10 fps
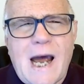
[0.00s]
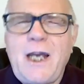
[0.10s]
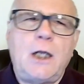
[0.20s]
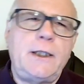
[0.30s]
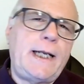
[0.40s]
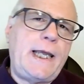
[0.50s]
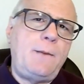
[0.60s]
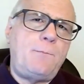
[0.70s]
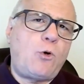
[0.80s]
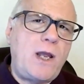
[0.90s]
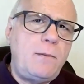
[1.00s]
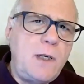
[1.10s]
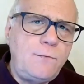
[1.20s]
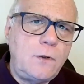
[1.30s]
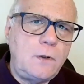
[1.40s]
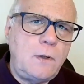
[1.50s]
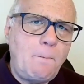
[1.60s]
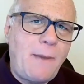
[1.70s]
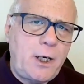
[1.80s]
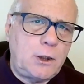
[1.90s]
call it a primeval
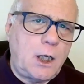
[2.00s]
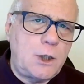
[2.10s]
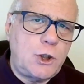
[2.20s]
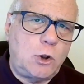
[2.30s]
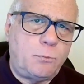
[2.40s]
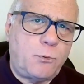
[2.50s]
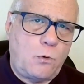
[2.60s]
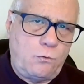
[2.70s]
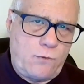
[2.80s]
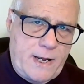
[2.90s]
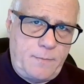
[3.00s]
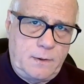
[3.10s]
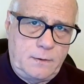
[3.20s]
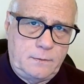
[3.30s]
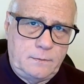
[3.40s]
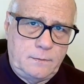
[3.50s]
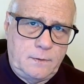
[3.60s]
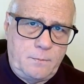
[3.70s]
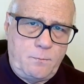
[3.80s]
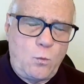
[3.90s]
biological program.
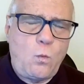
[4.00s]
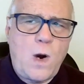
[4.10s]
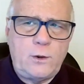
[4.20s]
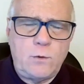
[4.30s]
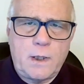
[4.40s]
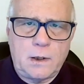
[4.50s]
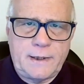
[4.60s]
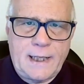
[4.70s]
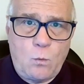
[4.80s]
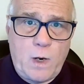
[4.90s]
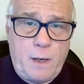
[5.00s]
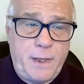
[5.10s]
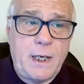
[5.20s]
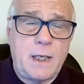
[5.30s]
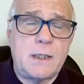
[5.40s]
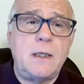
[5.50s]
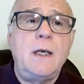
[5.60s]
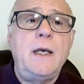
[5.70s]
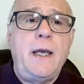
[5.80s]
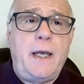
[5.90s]
Why do I call it that way? Because
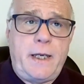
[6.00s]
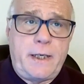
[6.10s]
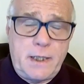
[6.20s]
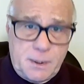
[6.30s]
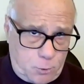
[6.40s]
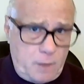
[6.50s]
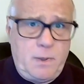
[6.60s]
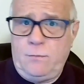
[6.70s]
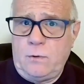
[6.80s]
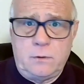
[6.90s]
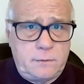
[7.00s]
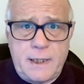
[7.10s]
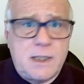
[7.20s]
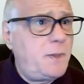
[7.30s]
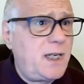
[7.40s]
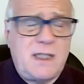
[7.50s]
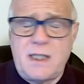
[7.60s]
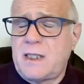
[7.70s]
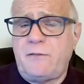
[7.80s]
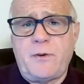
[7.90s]
it is primeval. It's been
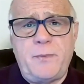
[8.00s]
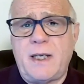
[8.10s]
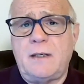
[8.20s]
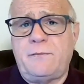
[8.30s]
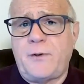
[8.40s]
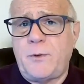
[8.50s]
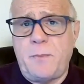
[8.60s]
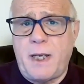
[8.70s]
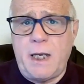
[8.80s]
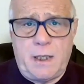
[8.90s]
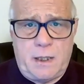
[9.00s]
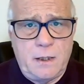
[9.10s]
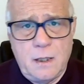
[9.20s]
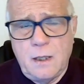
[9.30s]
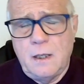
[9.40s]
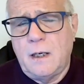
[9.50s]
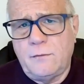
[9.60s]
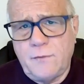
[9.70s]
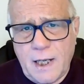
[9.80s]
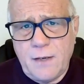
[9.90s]
existing from the beginning
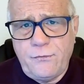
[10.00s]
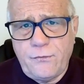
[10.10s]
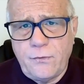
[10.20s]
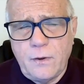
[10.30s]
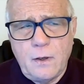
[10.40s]
of life.